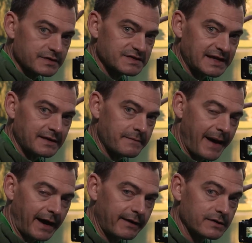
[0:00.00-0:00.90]
The scene in the
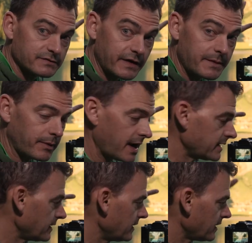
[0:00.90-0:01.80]
background is very
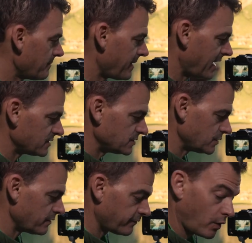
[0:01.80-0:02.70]
bright compared
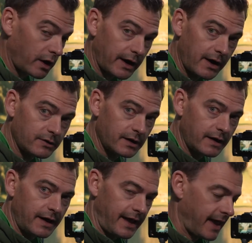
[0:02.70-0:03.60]
to the foreground.
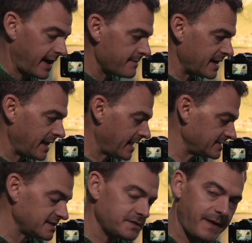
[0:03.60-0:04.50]
and I'm
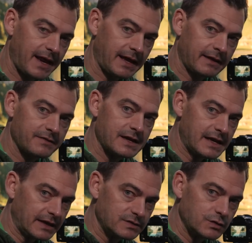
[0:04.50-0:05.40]
anticipating the
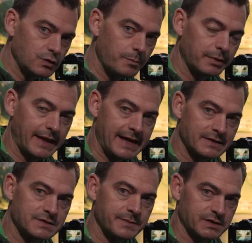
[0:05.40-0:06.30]
need to
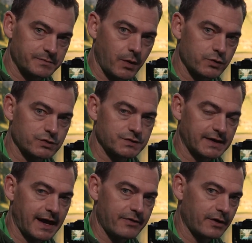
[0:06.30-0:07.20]
blend some exposures
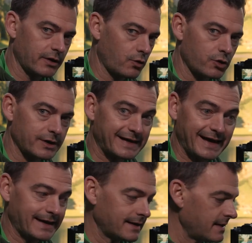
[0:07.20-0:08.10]
together in order to
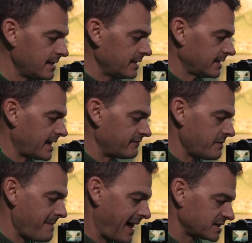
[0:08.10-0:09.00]
get kind of the
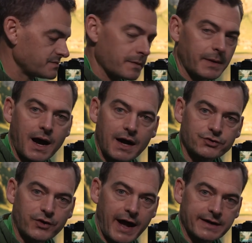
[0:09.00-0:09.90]
maximum
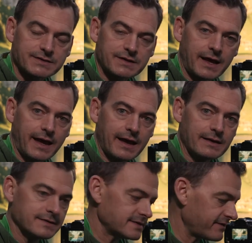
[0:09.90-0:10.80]
contrast
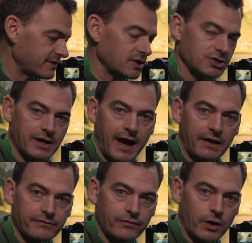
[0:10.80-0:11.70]
and definition out of
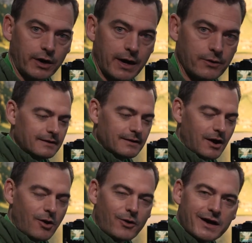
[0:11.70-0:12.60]
the foreground.
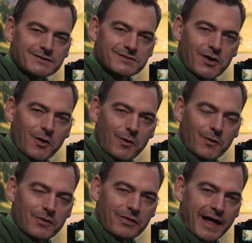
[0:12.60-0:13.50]
All right, so
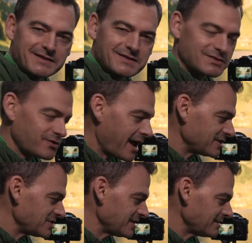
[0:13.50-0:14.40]
that's the
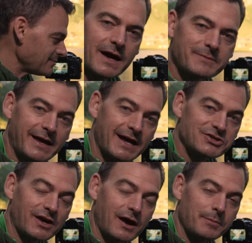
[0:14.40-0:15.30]
strategy. Time to catch
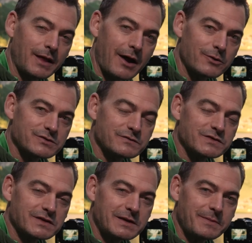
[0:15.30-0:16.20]
a couple hours of
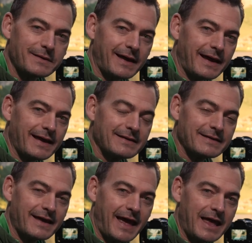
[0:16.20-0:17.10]
sleep
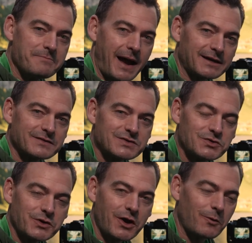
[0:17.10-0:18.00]
and head back to the
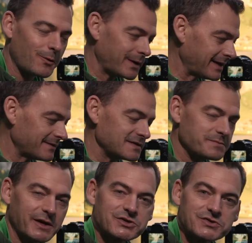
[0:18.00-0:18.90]
studio where we can get these
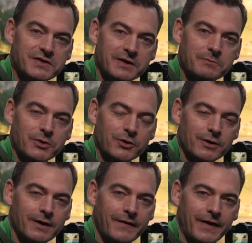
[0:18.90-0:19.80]
pictures in the computer
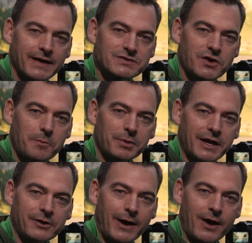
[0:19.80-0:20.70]
and start
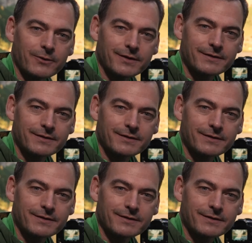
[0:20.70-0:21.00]
playing around.